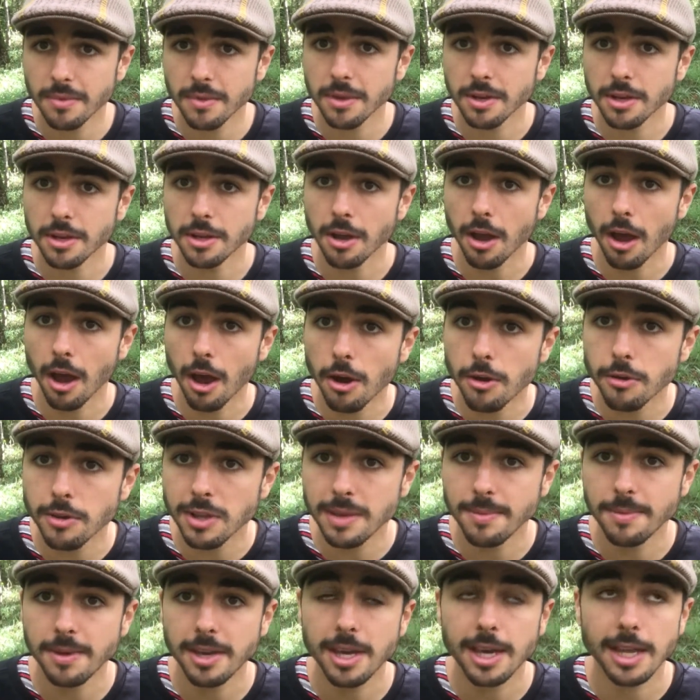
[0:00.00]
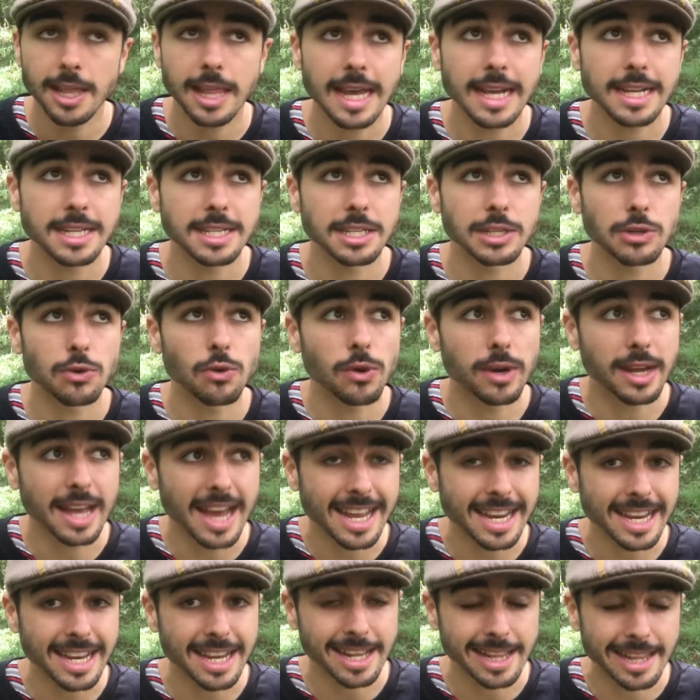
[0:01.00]
can only be collected
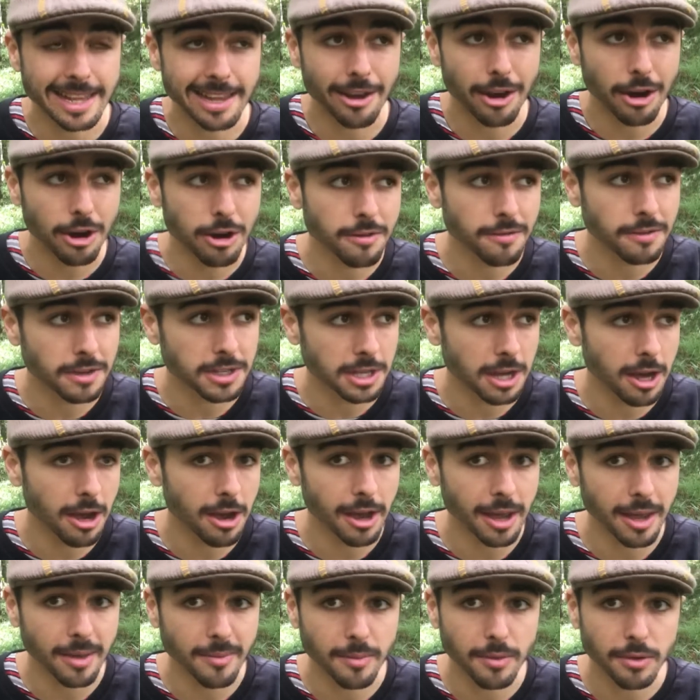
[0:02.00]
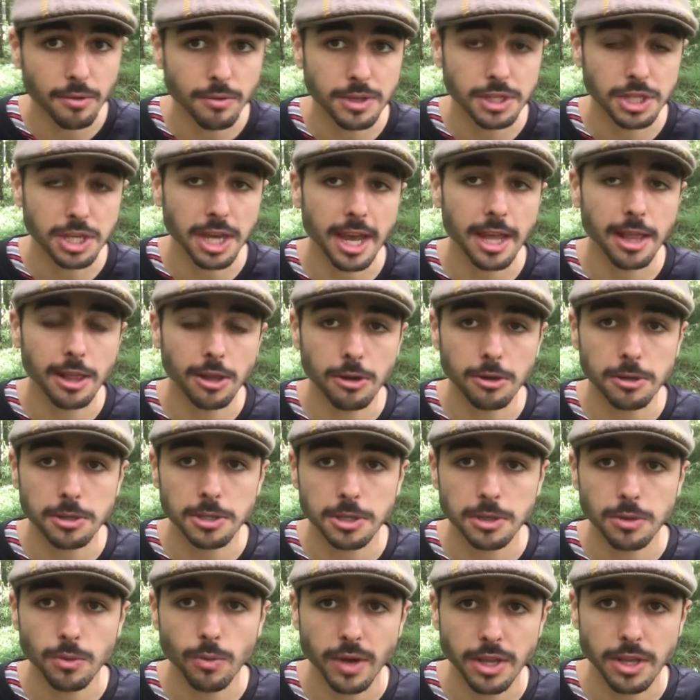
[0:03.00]
organically over time which get
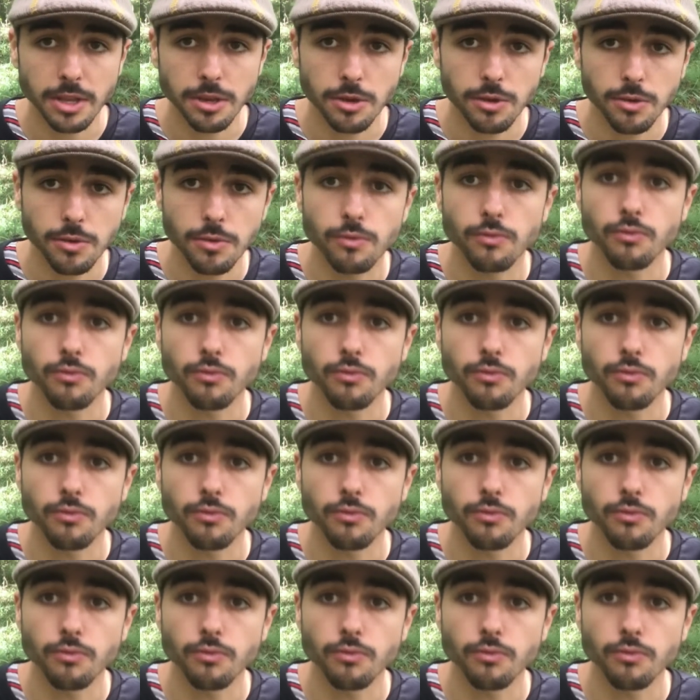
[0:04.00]
lost when you